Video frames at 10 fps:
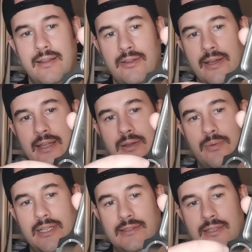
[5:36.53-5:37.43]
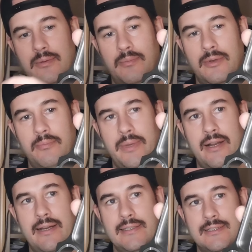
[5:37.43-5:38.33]
together with some
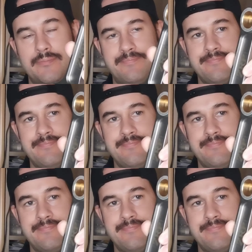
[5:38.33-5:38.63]
bearings,